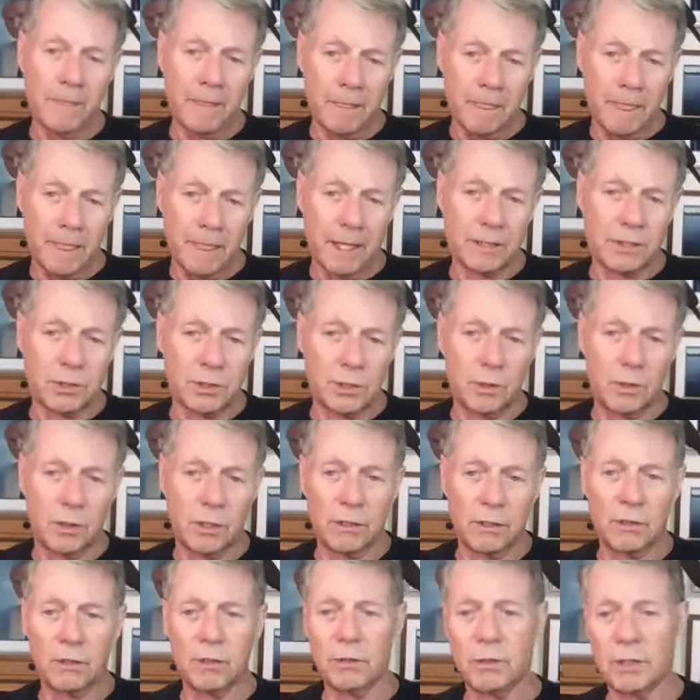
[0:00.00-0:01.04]
is you
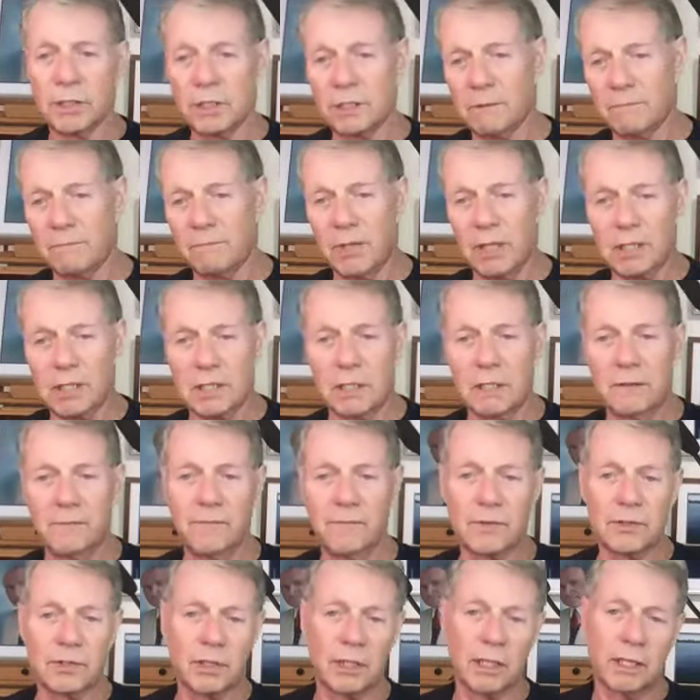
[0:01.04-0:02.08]
can do these mixed
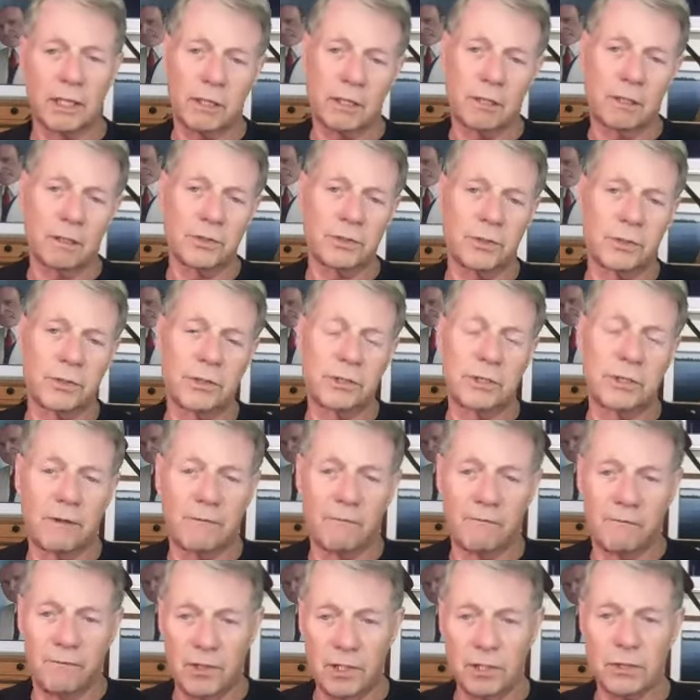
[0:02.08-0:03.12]
lymphocyte cultures
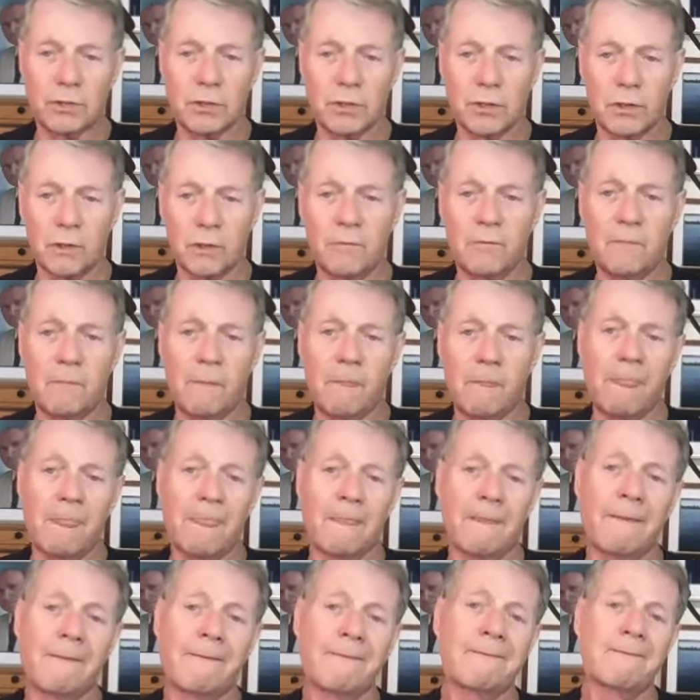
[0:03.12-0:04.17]
in vitro
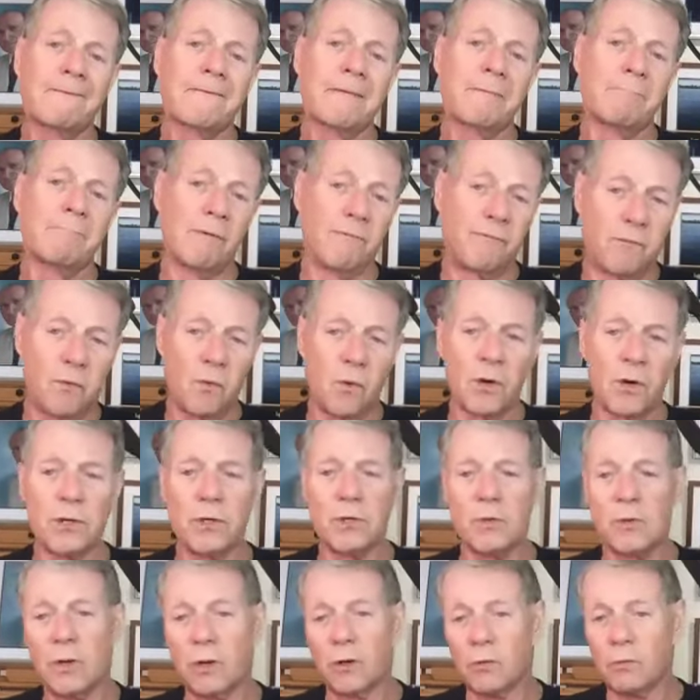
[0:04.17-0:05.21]
before
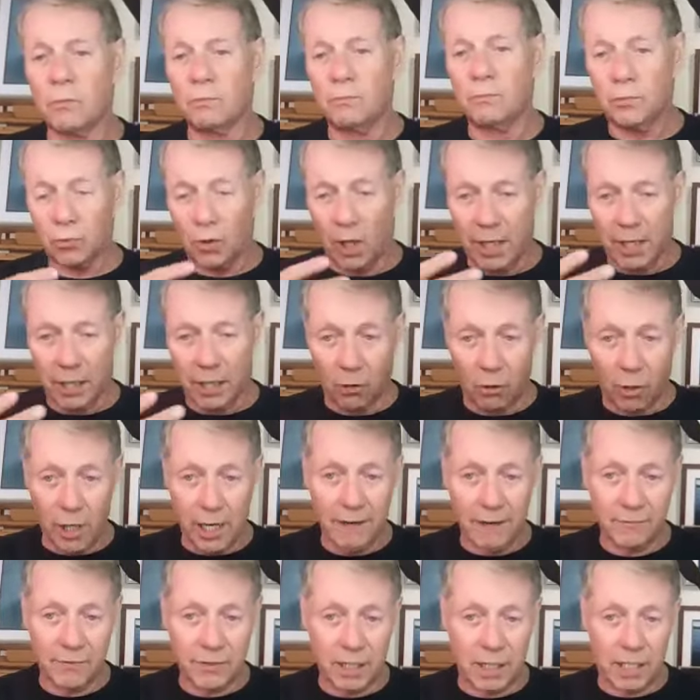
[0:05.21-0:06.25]
you try to
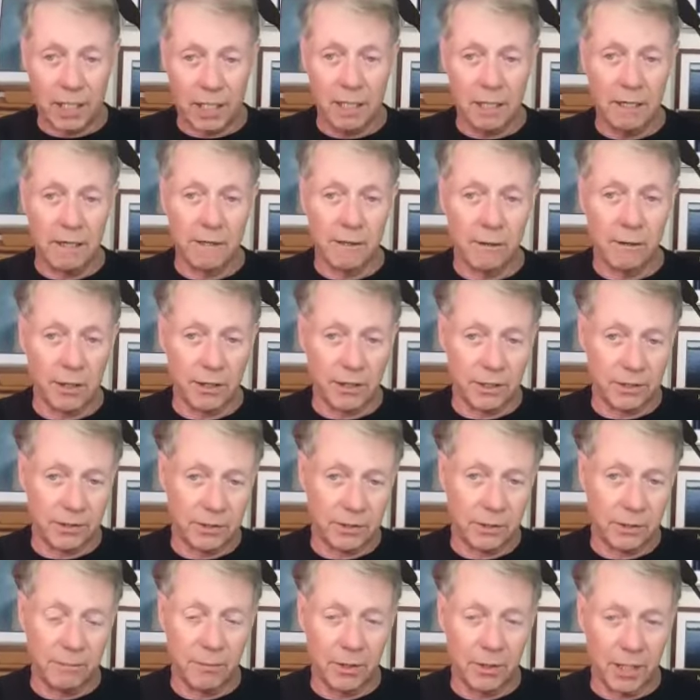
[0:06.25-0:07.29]
graft a kidney onto
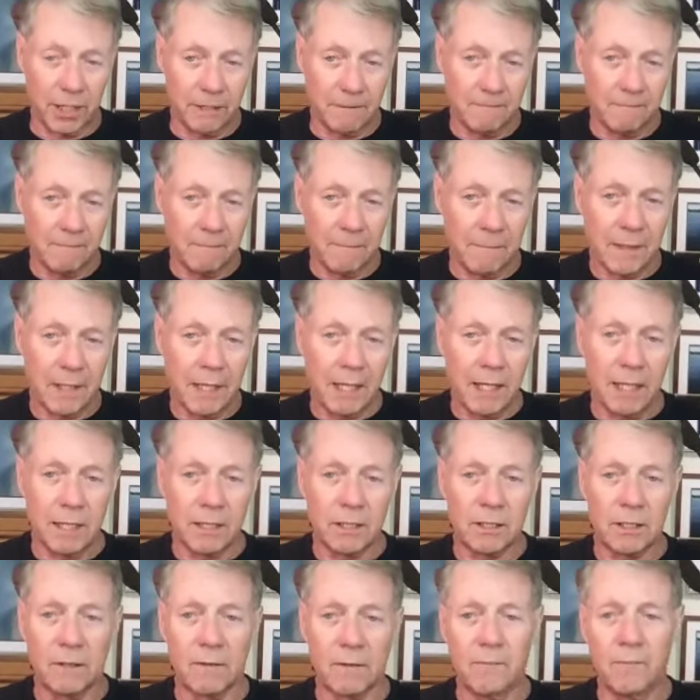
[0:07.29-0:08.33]
somebody
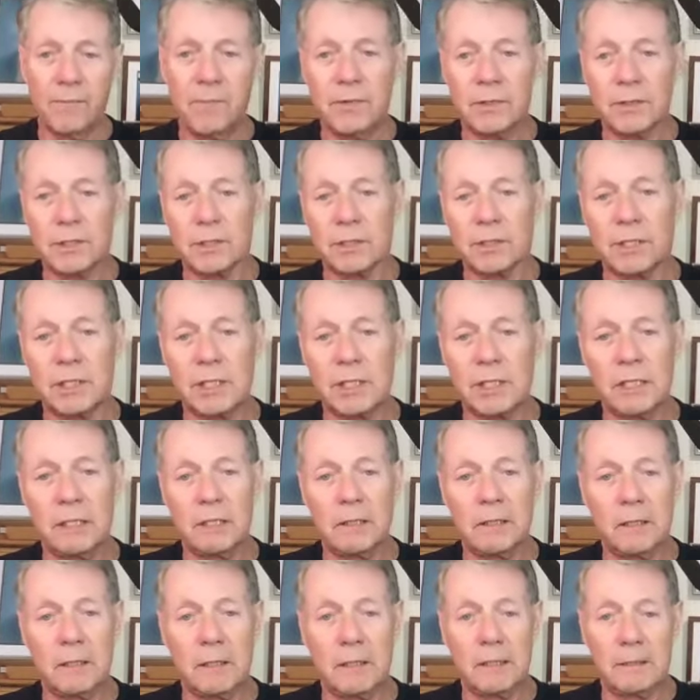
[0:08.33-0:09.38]
to
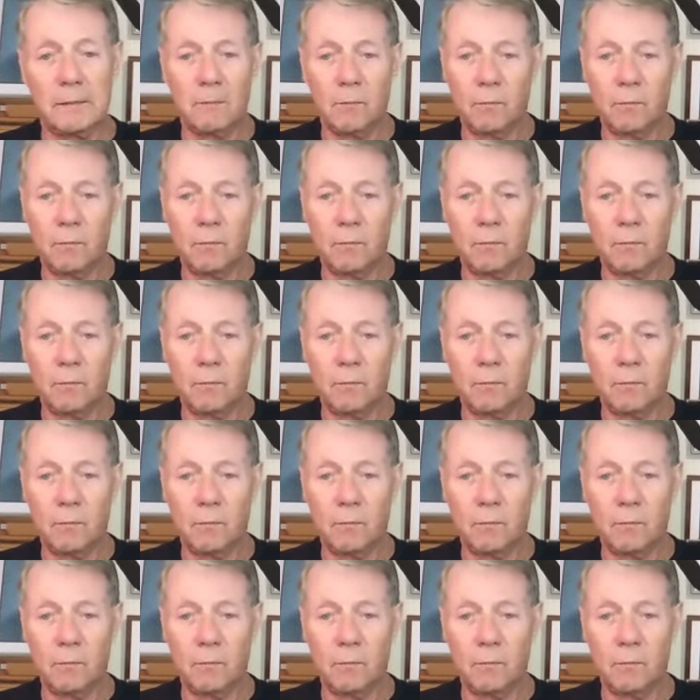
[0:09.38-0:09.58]
see,